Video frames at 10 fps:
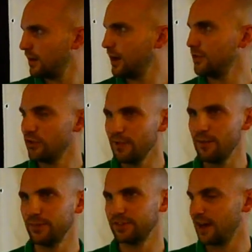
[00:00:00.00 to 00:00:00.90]
And it
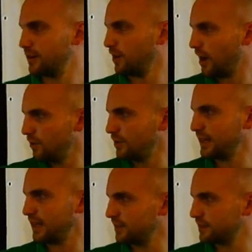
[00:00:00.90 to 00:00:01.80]
remembers that not
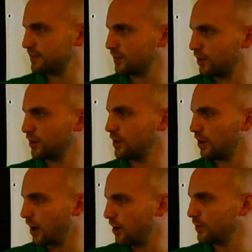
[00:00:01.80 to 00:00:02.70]
only in the song and
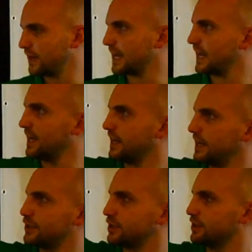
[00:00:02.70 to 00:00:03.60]
not only in
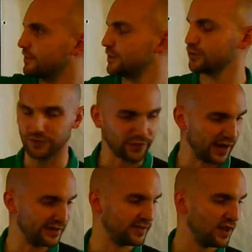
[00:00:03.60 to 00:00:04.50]
each individual
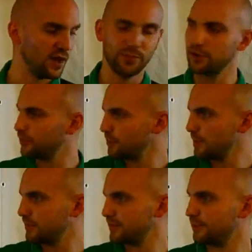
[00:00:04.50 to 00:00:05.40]
phrase, but it
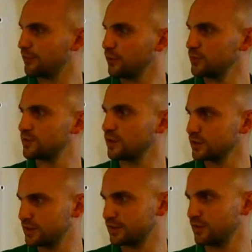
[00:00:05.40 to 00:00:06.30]
remembers it from song
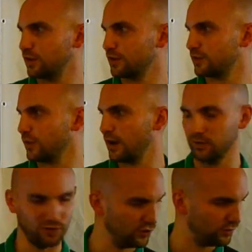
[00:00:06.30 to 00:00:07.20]
to song as well.